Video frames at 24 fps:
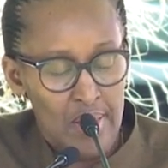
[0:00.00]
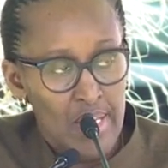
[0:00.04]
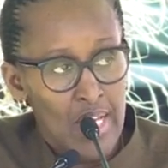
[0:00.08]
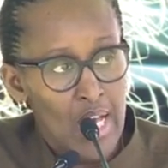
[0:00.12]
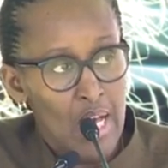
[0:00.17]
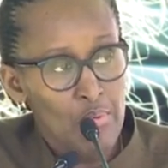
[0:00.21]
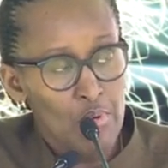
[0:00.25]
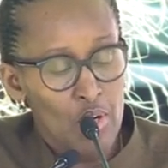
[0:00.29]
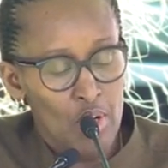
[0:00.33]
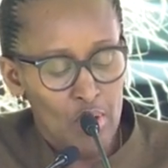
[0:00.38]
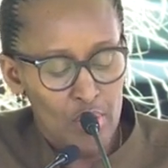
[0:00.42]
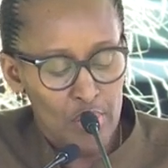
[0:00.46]

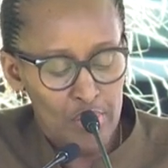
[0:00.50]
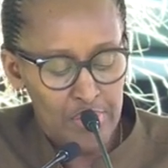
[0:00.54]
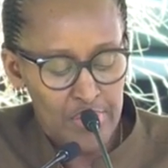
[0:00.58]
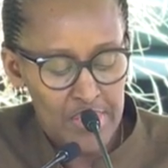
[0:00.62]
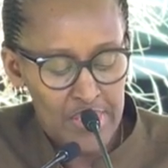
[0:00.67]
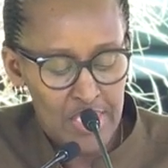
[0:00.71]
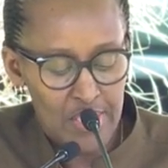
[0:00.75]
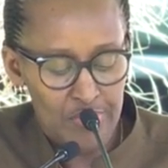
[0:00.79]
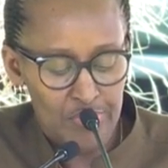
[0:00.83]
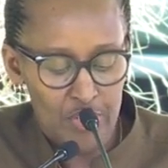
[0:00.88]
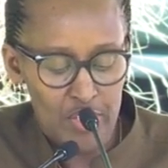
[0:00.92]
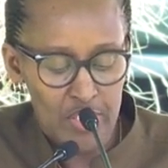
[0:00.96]
Our earth
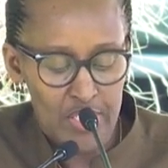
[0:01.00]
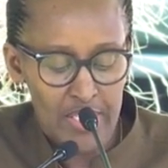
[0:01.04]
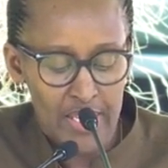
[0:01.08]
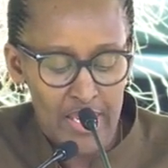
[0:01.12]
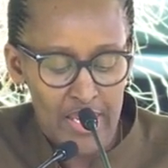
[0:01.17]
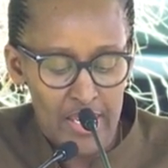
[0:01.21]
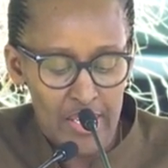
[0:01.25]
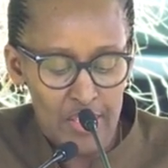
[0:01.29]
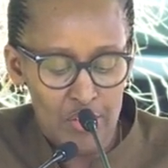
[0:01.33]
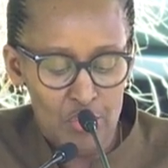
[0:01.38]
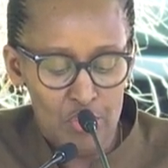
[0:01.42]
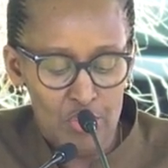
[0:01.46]
is
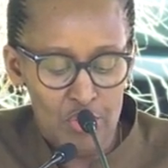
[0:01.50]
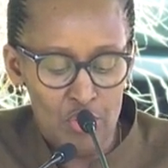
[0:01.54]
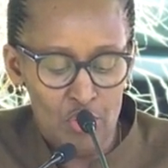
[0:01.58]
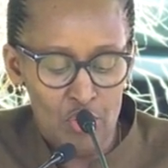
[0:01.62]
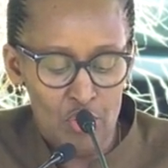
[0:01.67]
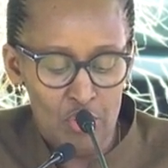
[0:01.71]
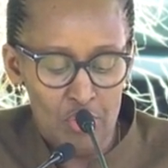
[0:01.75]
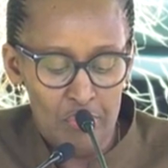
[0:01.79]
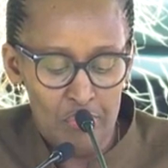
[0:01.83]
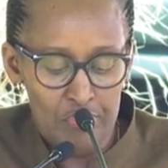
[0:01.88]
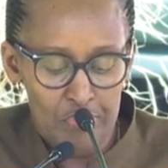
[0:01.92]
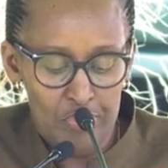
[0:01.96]
fertile to the
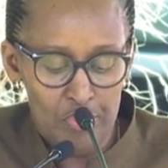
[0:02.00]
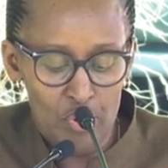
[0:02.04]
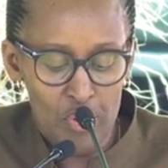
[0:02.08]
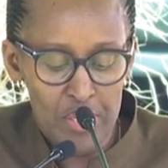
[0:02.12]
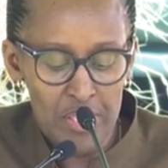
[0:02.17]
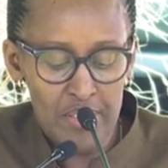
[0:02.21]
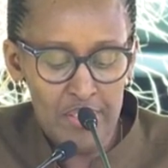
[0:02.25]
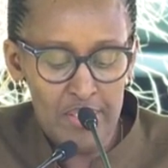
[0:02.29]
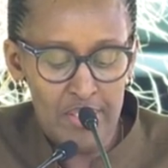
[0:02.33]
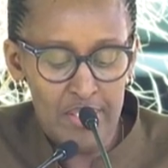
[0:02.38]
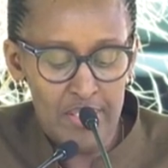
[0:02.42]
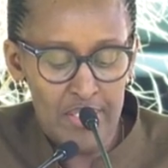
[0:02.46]

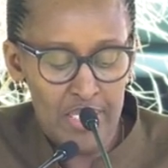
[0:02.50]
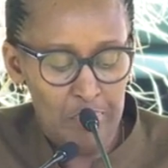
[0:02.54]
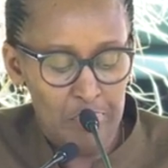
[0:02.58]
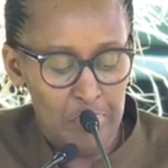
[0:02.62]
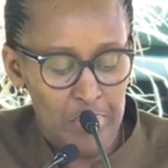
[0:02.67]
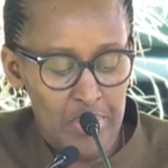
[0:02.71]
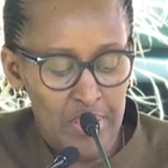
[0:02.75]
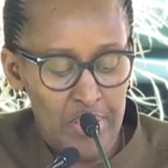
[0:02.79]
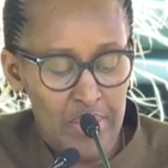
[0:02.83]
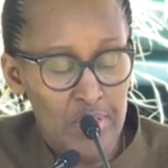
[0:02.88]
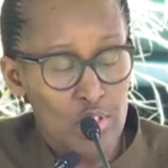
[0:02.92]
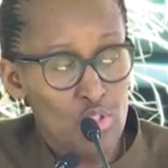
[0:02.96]
point it
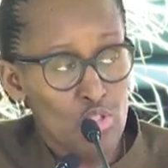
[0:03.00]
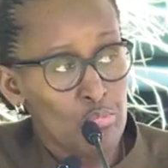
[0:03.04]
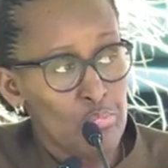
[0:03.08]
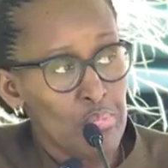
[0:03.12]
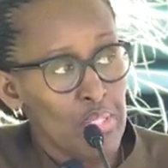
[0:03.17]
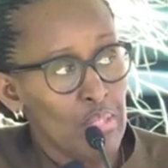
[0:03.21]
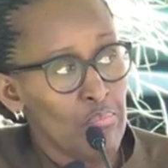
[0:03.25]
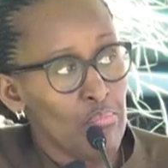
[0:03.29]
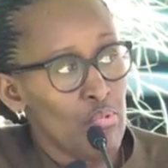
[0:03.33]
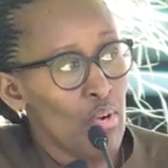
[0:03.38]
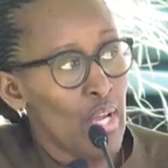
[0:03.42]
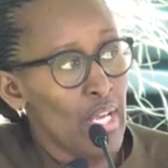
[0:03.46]
appears to
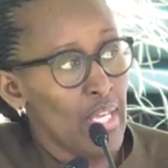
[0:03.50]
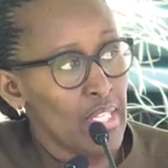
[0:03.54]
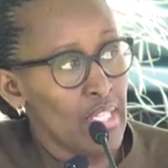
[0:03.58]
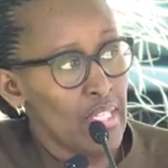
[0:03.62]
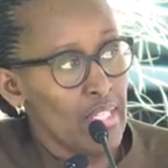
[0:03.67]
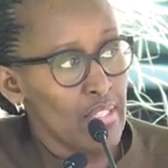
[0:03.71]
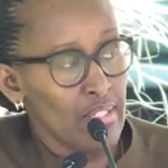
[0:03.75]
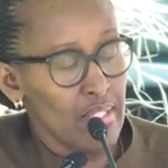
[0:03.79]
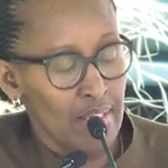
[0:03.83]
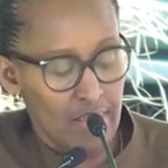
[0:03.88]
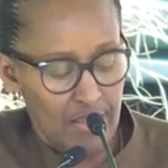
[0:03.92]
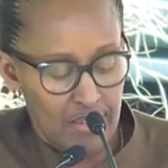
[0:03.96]
be
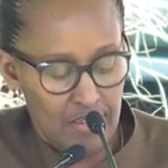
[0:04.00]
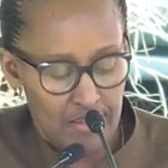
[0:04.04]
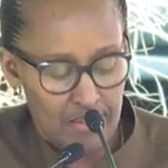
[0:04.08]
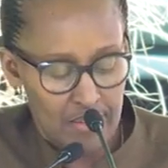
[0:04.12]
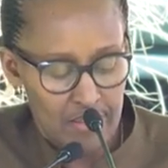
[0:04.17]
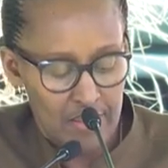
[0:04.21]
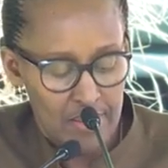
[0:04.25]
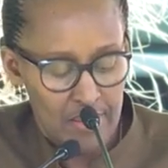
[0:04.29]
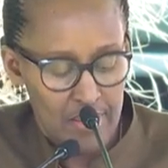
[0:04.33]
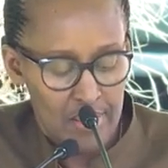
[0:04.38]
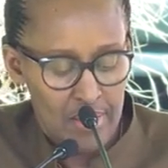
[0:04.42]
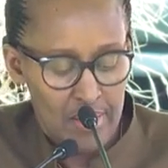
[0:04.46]
bragging.
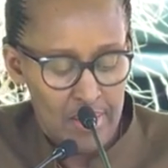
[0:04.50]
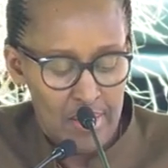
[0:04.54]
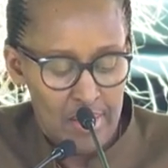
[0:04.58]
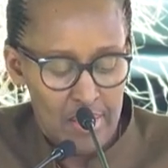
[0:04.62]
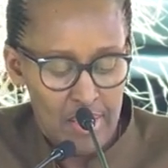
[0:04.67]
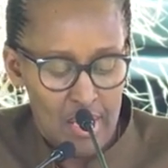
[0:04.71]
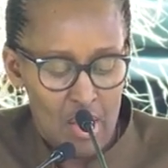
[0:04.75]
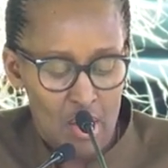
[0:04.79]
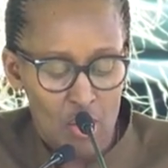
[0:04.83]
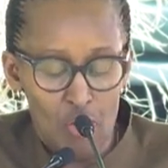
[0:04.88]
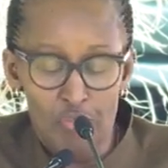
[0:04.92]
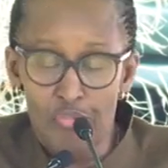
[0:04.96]

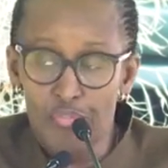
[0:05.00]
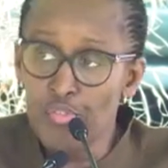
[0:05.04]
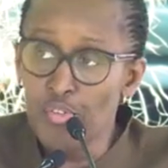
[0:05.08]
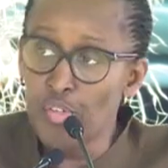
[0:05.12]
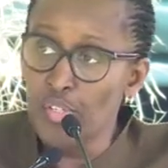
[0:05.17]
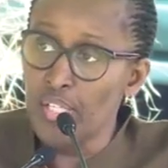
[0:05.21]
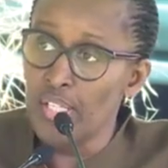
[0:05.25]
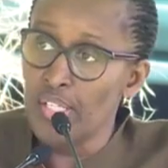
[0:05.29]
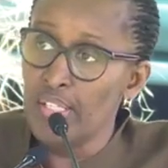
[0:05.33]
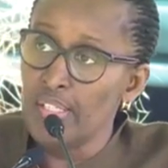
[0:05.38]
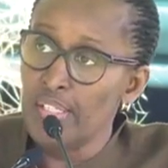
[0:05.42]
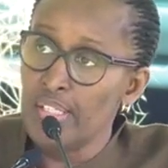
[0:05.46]
Our
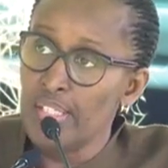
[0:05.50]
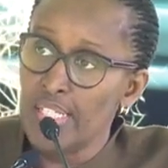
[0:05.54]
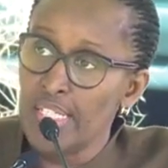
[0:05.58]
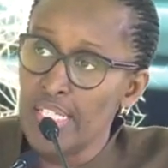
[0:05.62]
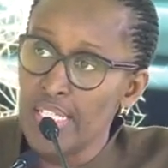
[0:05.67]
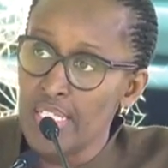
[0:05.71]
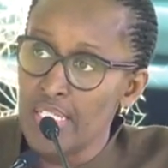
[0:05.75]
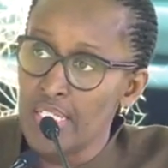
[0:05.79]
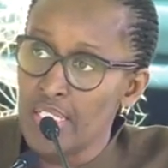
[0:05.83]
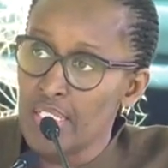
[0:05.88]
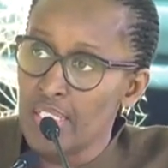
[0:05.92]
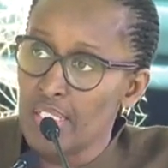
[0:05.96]
fauna
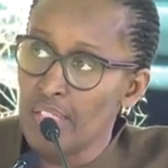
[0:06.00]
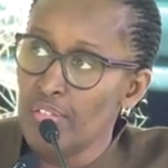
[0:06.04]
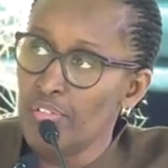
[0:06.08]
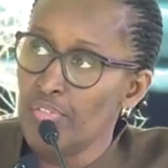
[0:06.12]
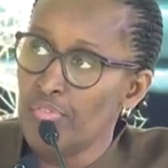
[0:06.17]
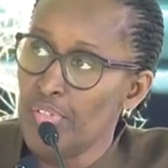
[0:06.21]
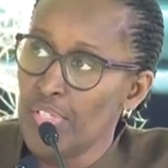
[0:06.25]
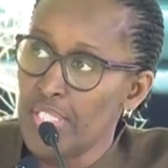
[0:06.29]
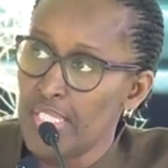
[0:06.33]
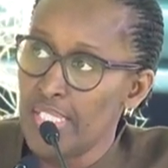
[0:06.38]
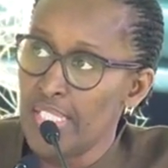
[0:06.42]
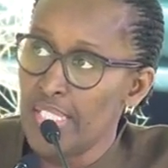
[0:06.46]
is
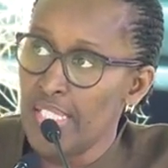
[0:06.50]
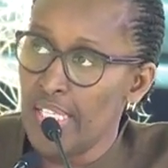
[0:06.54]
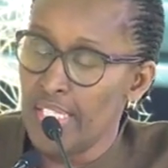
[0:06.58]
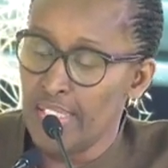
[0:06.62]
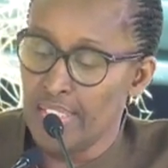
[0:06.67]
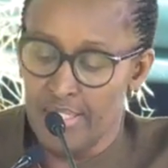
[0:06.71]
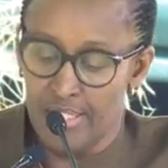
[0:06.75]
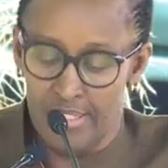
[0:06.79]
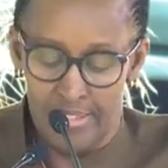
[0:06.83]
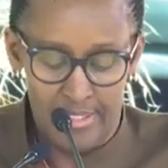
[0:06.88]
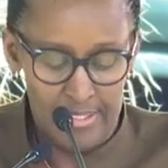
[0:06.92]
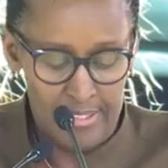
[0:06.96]

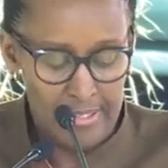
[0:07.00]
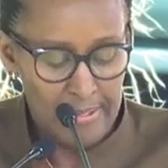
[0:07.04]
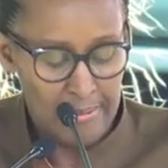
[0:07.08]
fascinating.